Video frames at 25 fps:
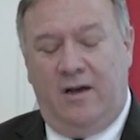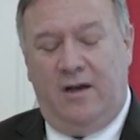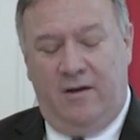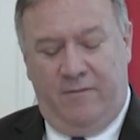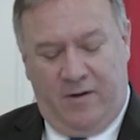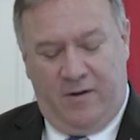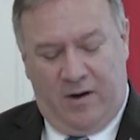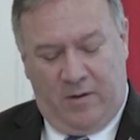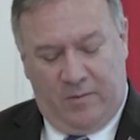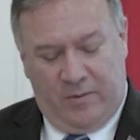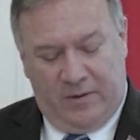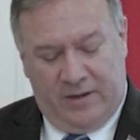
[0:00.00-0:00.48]

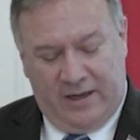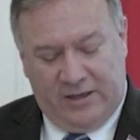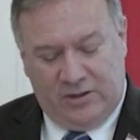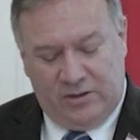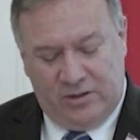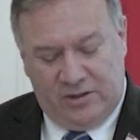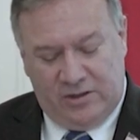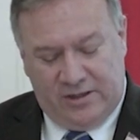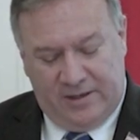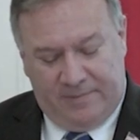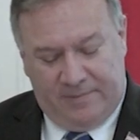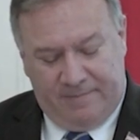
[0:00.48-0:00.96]
of our
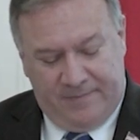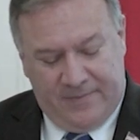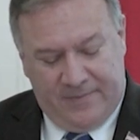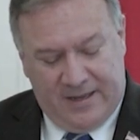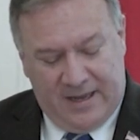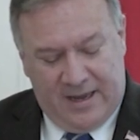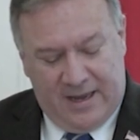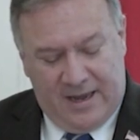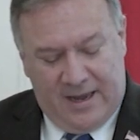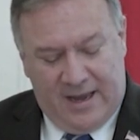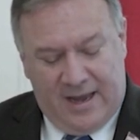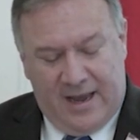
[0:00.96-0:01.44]
relationship
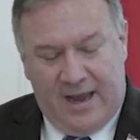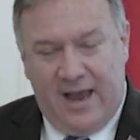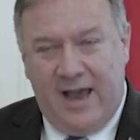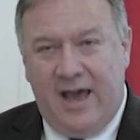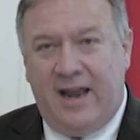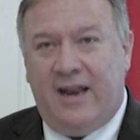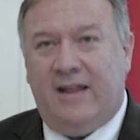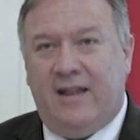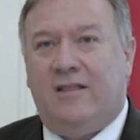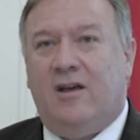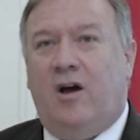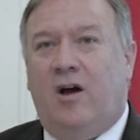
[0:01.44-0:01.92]

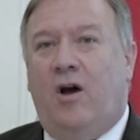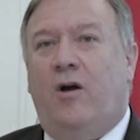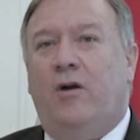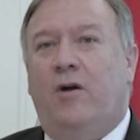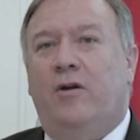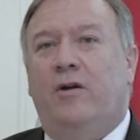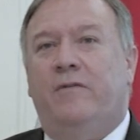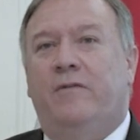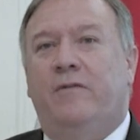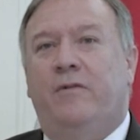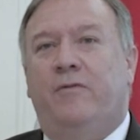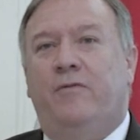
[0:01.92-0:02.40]
and at the
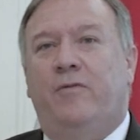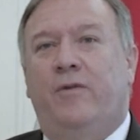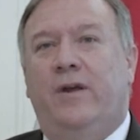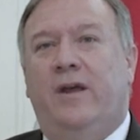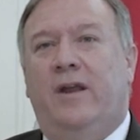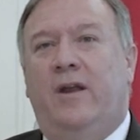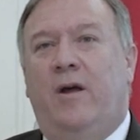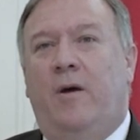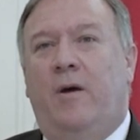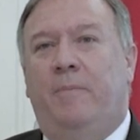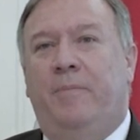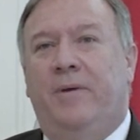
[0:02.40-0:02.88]
heart of a
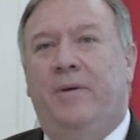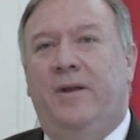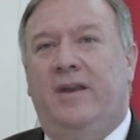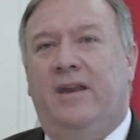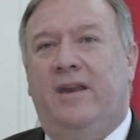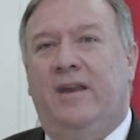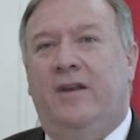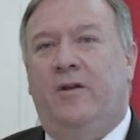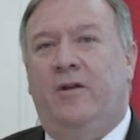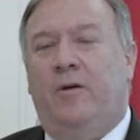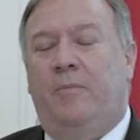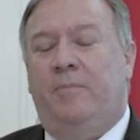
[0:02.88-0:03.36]
free and open
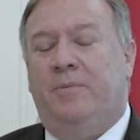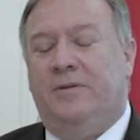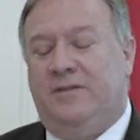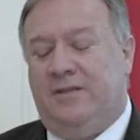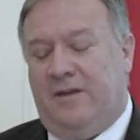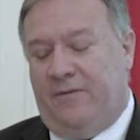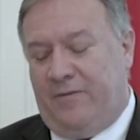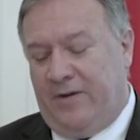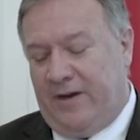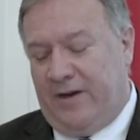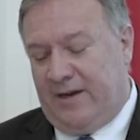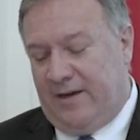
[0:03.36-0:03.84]
Indo
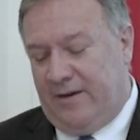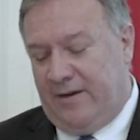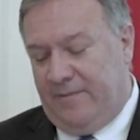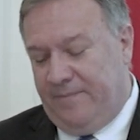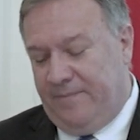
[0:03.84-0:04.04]
Pacific.